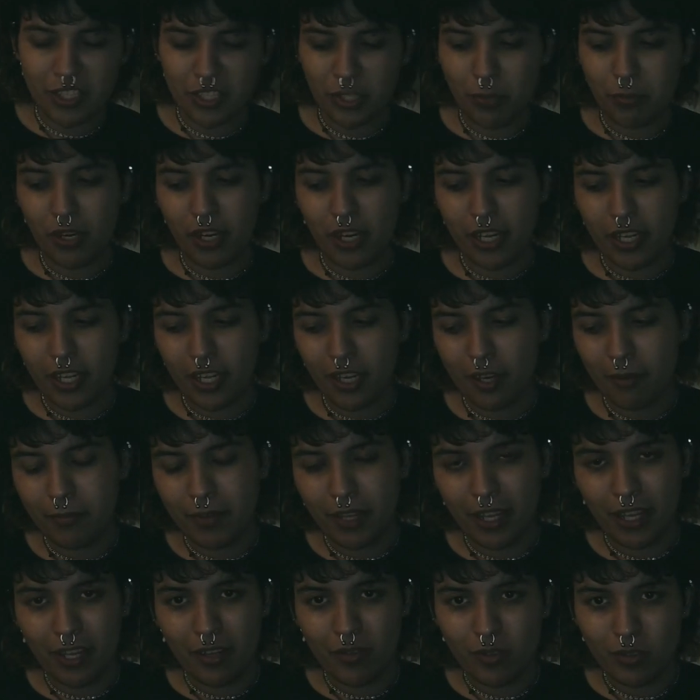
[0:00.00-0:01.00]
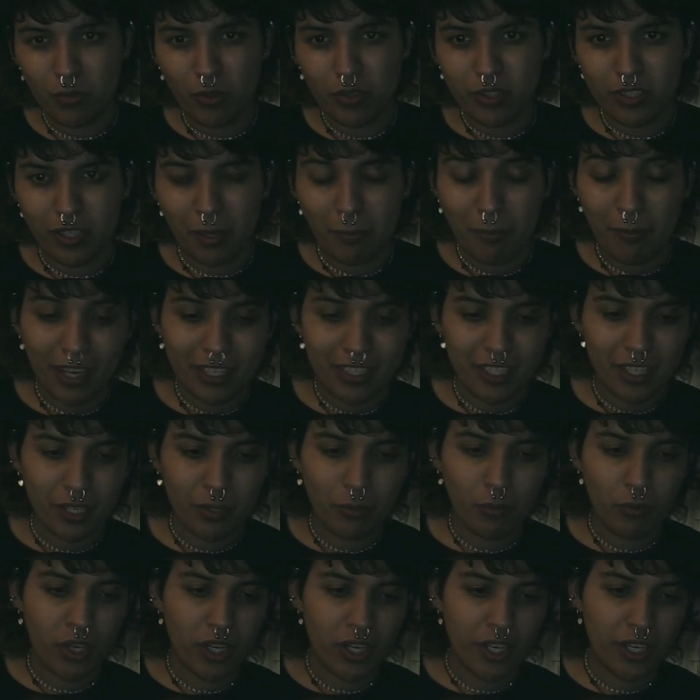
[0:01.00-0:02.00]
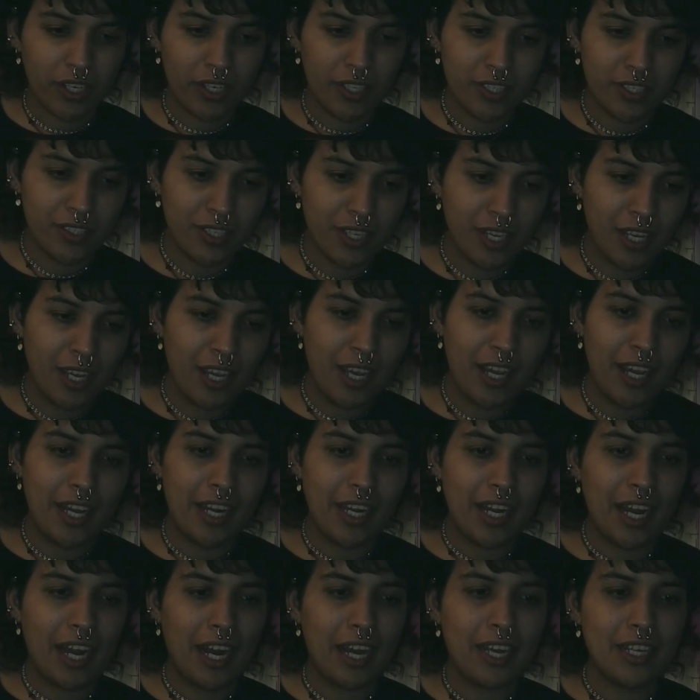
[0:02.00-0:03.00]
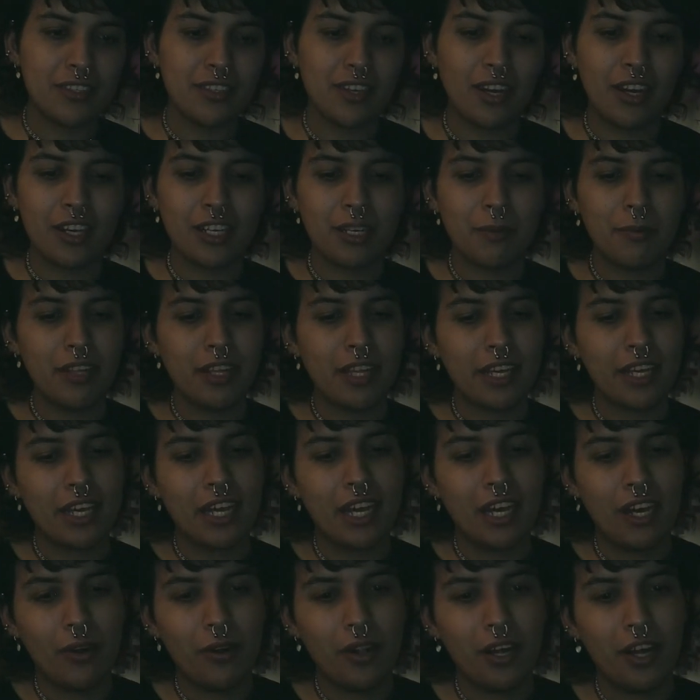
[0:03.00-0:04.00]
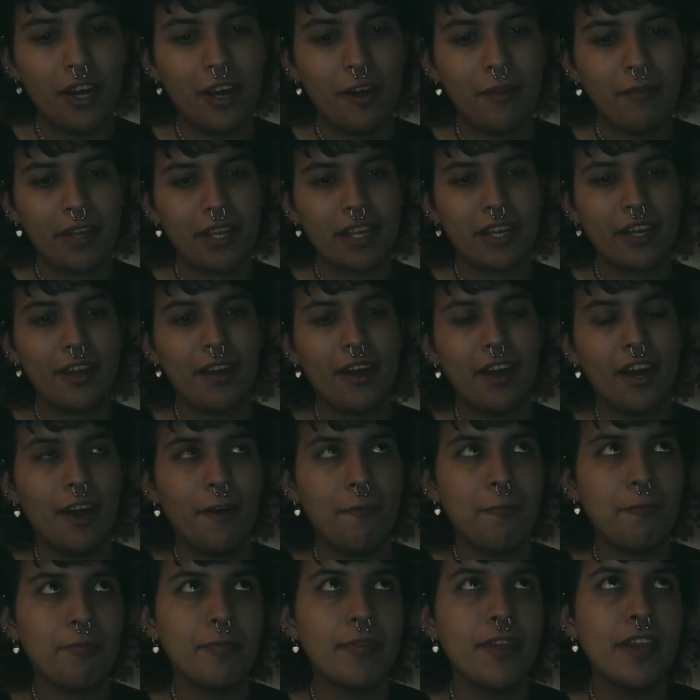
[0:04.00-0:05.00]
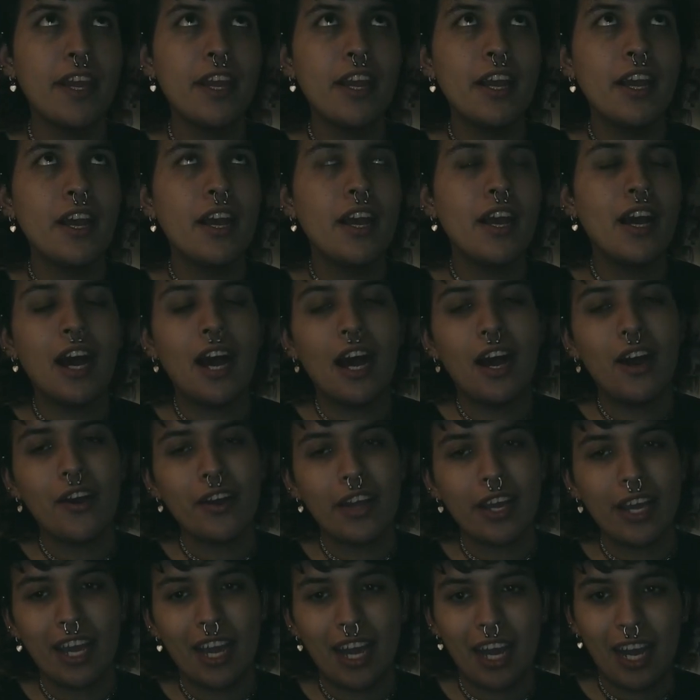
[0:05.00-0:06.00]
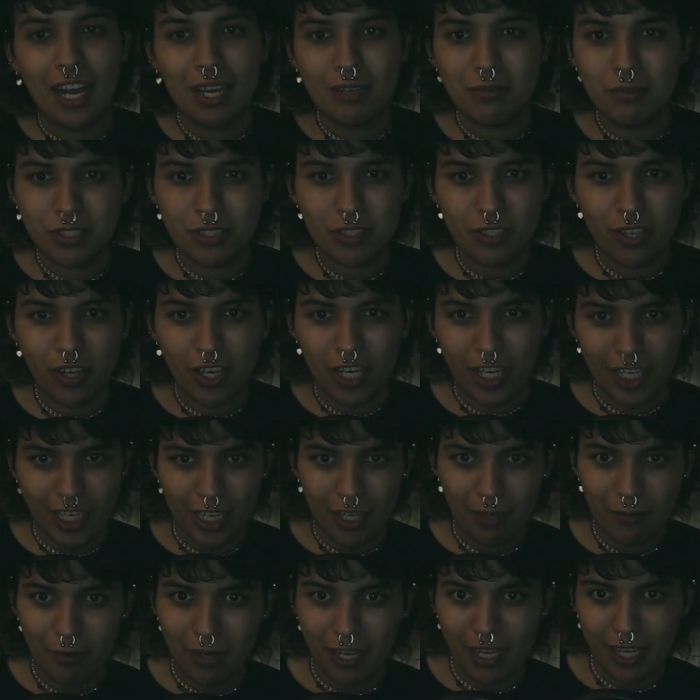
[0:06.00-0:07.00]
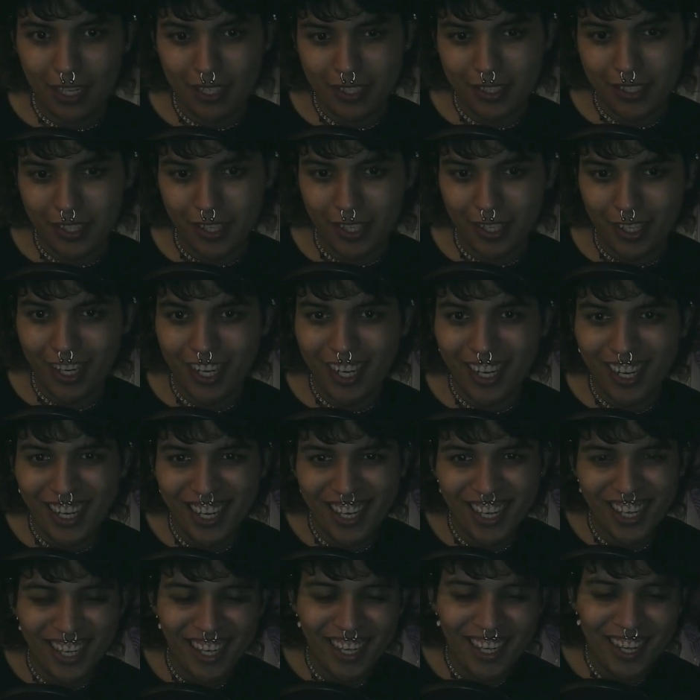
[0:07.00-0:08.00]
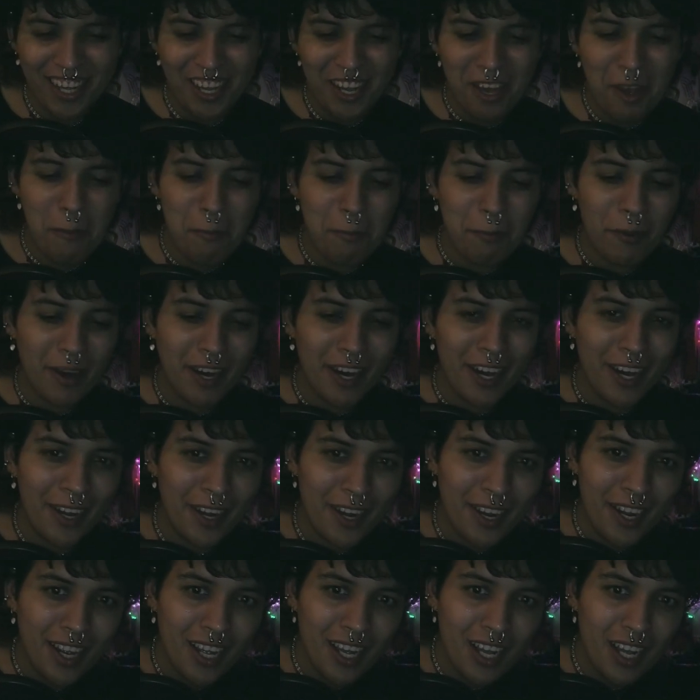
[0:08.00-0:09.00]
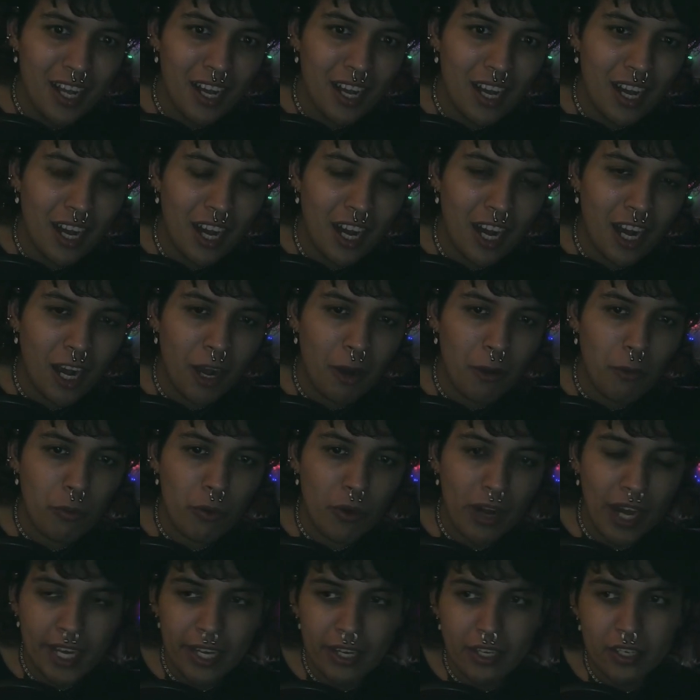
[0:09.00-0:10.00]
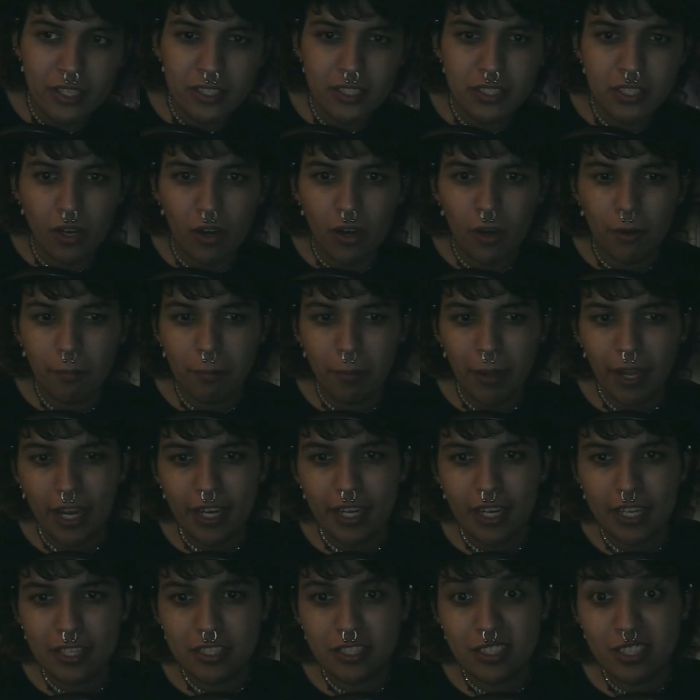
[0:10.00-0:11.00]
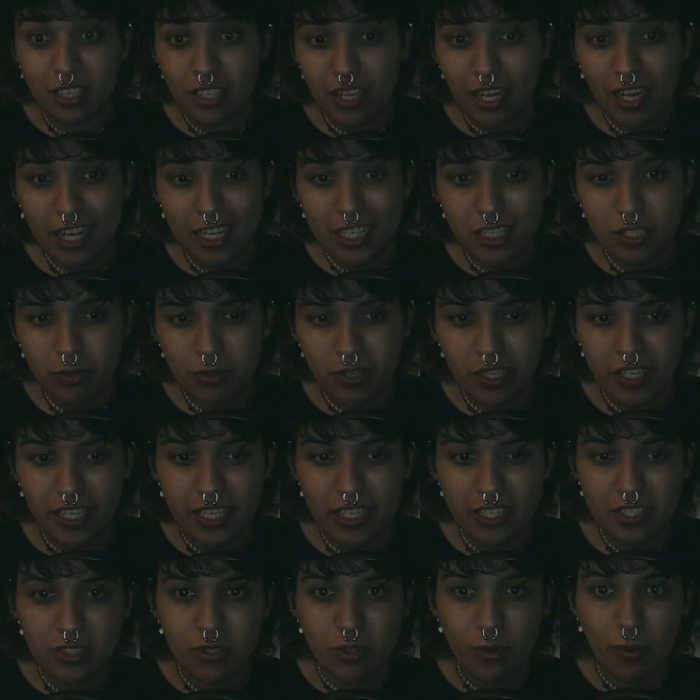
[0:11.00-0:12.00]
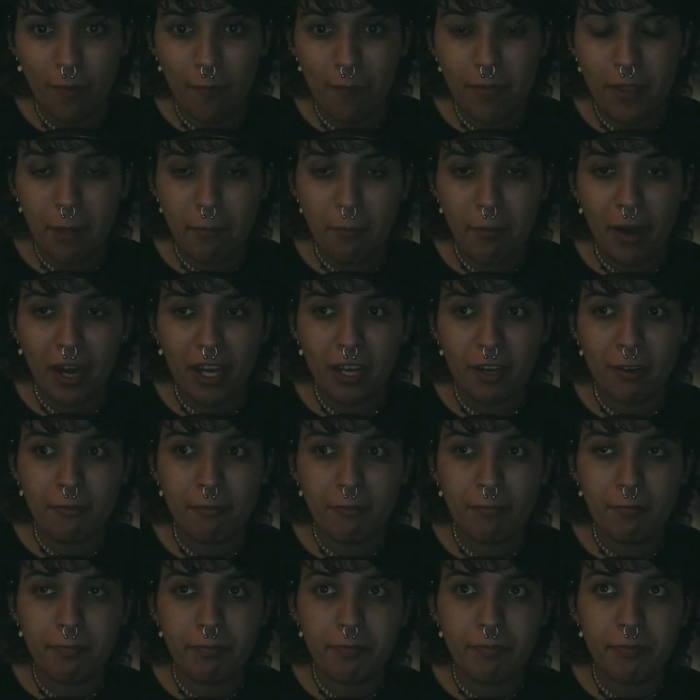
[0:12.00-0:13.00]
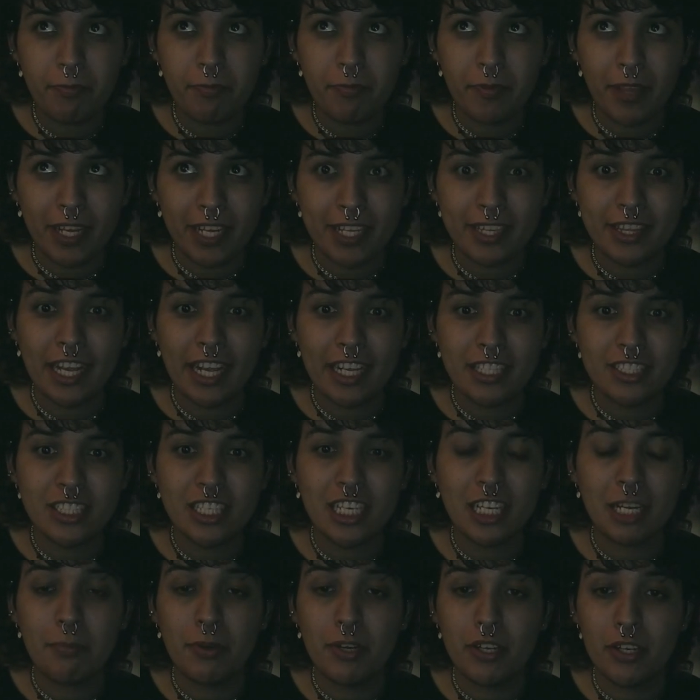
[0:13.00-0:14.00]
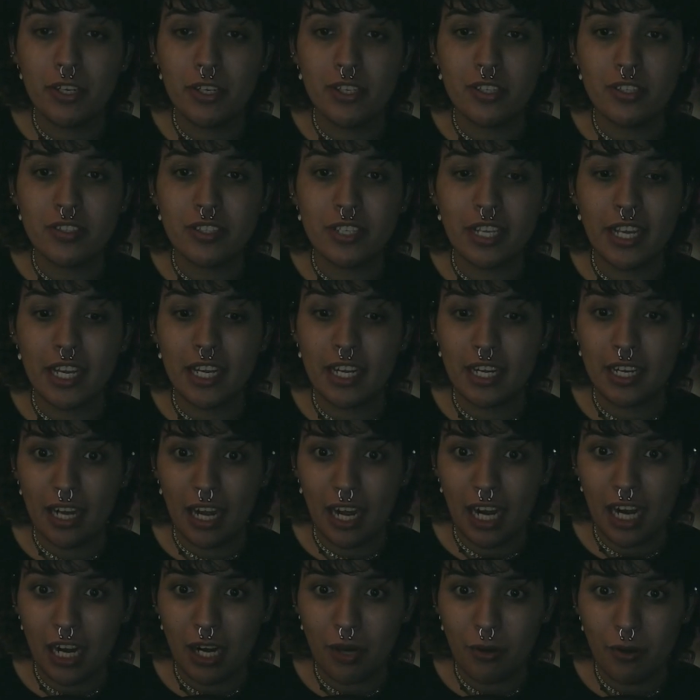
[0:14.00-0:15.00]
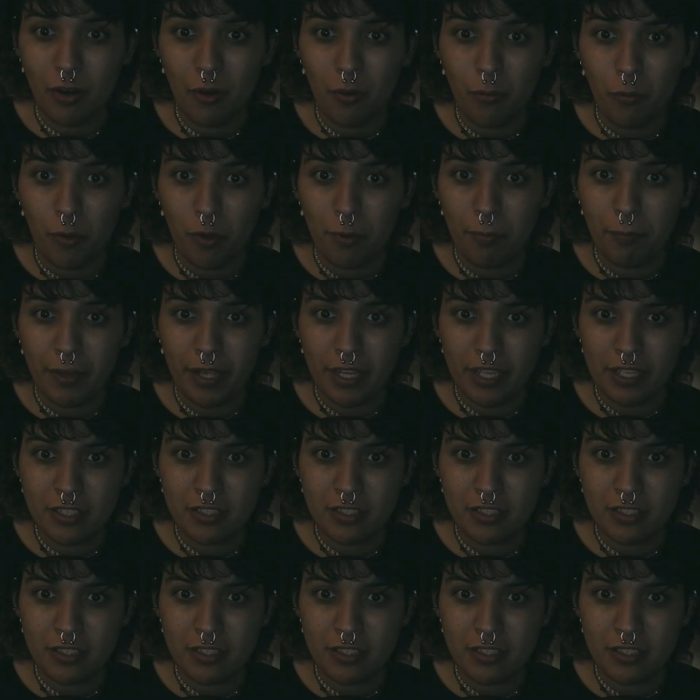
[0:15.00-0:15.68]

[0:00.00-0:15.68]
you brought it up that it was mostly Mexican workers, and I talked about like how okay, I'm just talking out of my ass here, but writers are paid intellectually, so the amount of like things they could produce in an hour would be